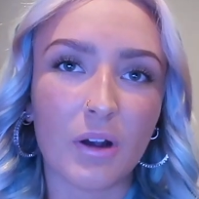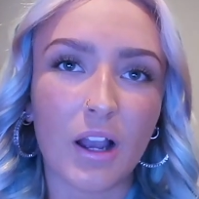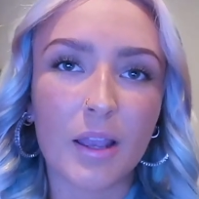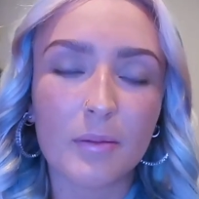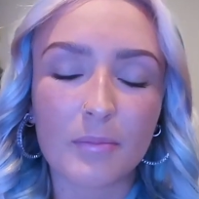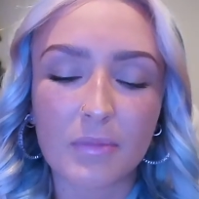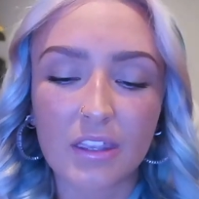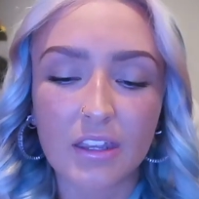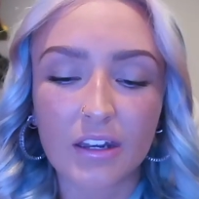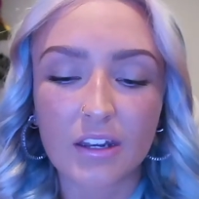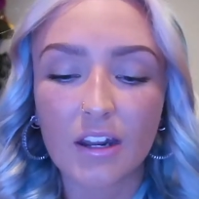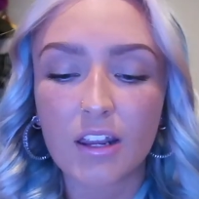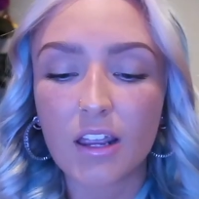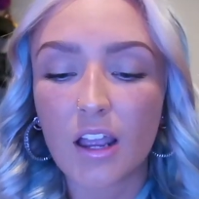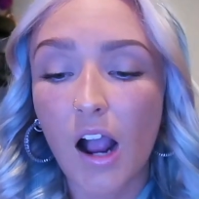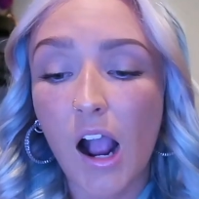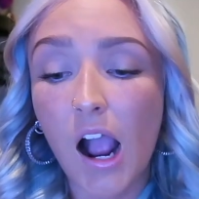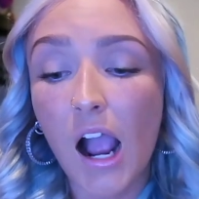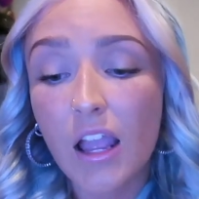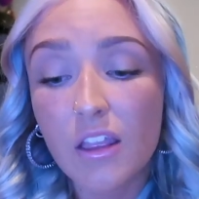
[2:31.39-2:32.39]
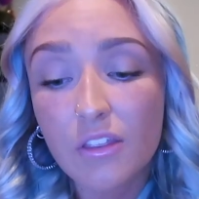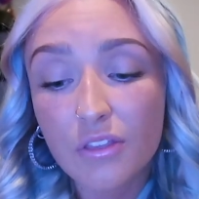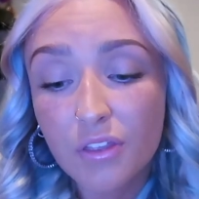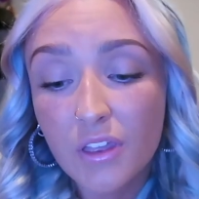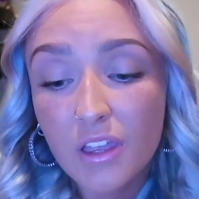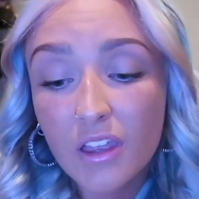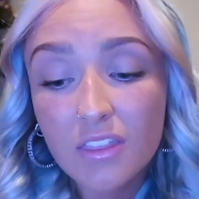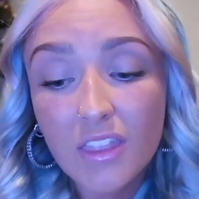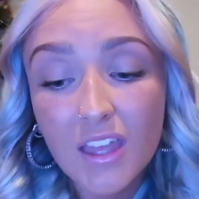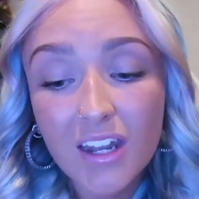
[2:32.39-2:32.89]
I mean, I
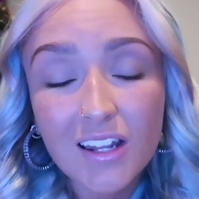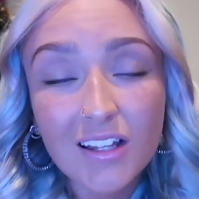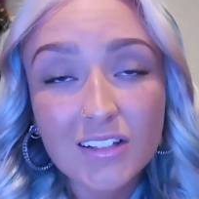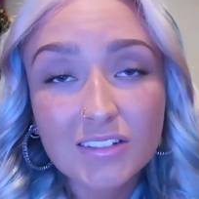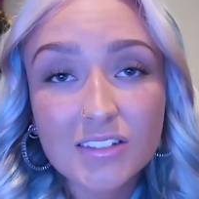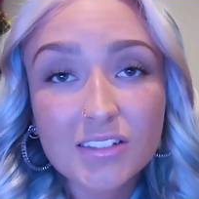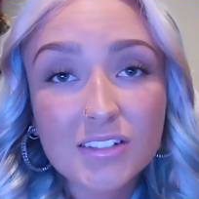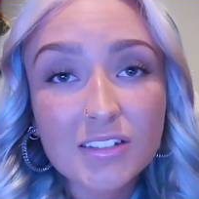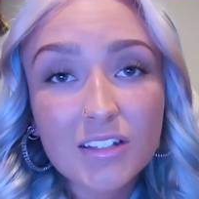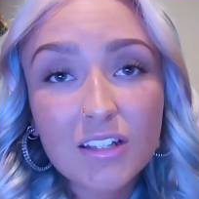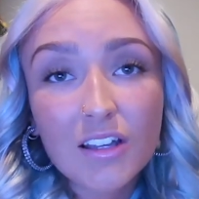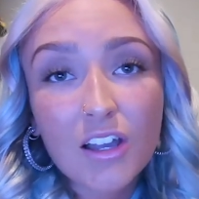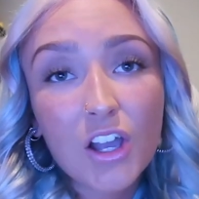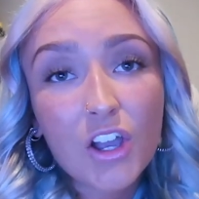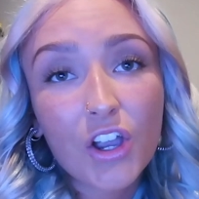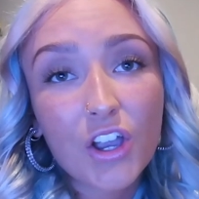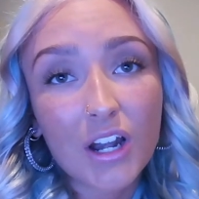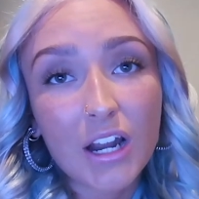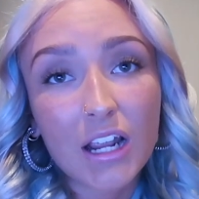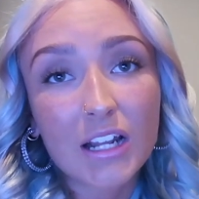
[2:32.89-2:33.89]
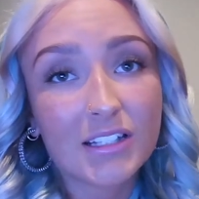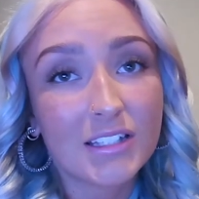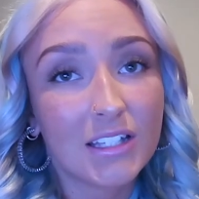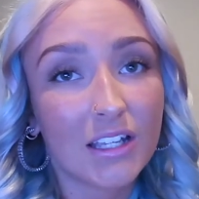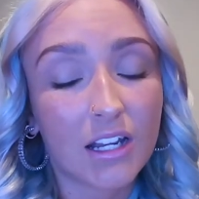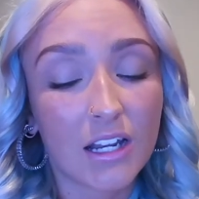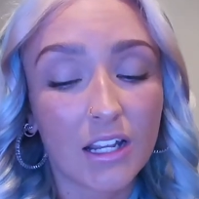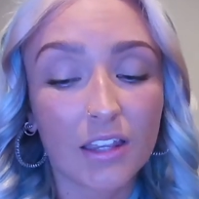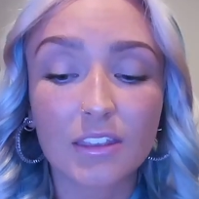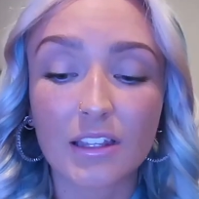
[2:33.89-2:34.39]
think that it's a good
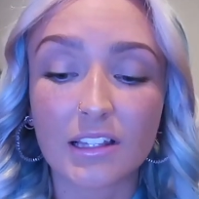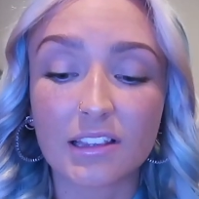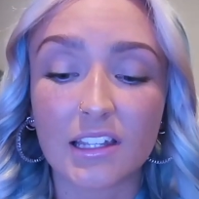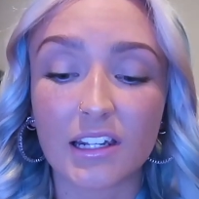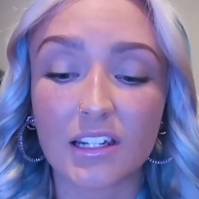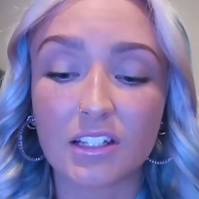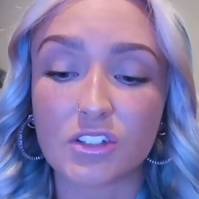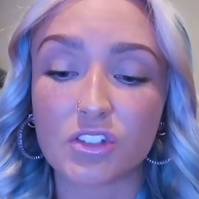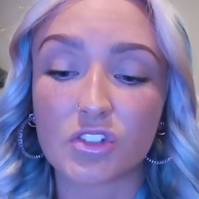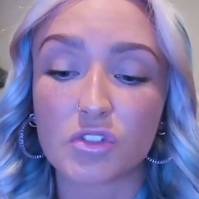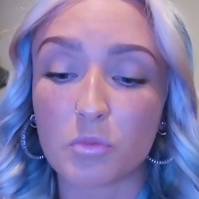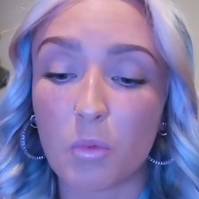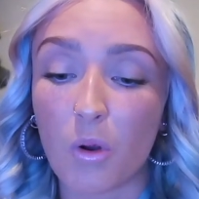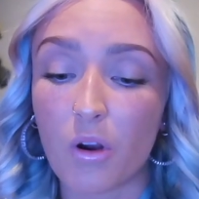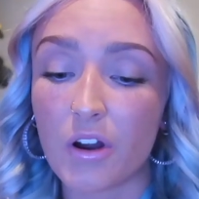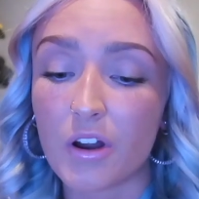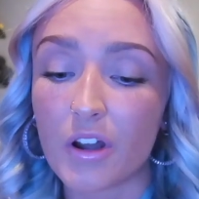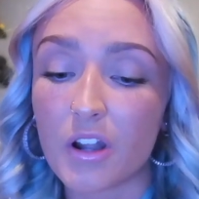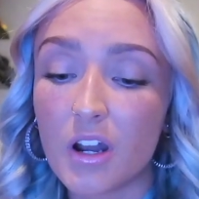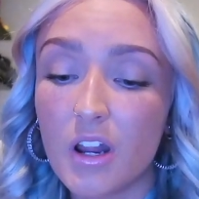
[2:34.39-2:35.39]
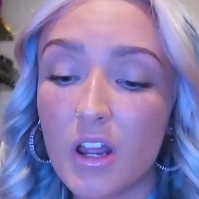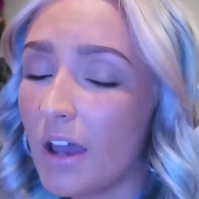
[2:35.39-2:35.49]
idea and I think that it's smart.